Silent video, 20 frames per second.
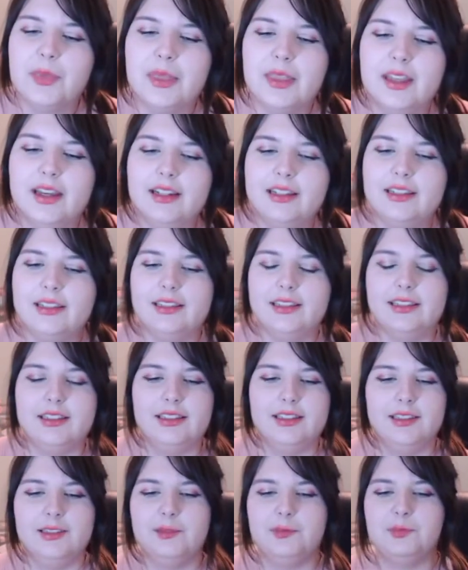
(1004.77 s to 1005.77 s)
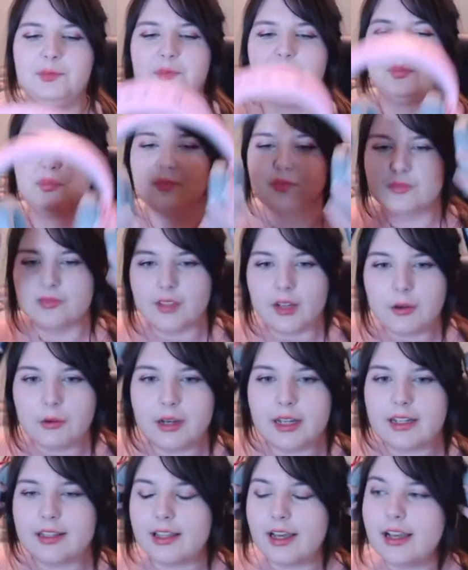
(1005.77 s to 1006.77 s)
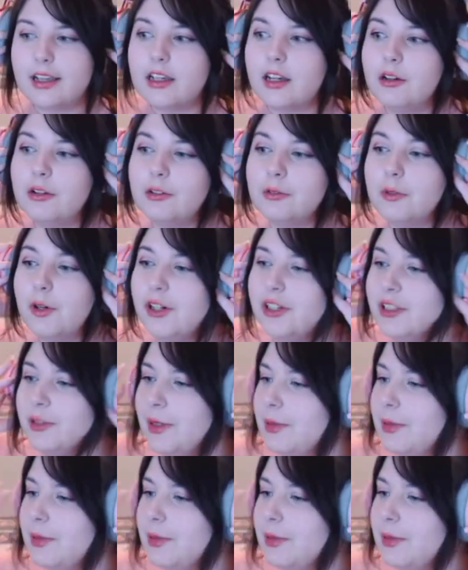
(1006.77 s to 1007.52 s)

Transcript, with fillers: oh. why did that come What, you need